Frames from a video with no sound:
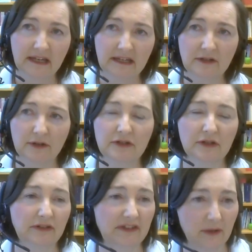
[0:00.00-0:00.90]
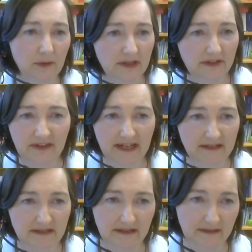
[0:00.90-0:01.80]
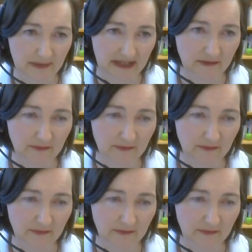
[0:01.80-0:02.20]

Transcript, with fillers: you know, and you could say, oh, well, is that part